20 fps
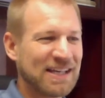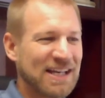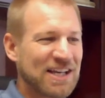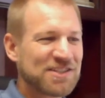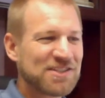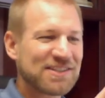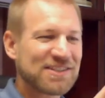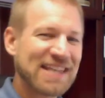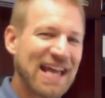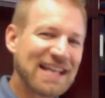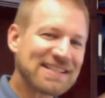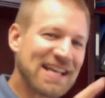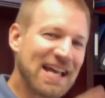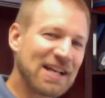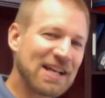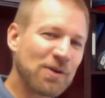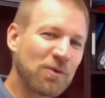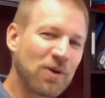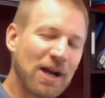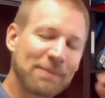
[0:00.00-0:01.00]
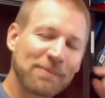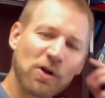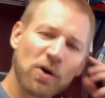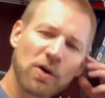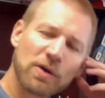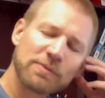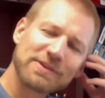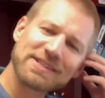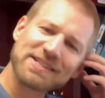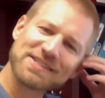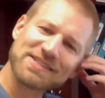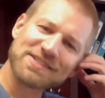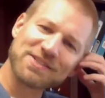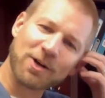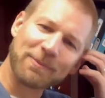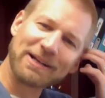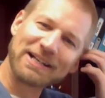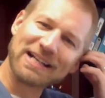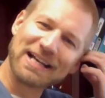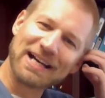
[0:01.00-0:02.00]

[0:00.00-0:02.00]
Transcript: So that's kind of where I'm going with this sermon.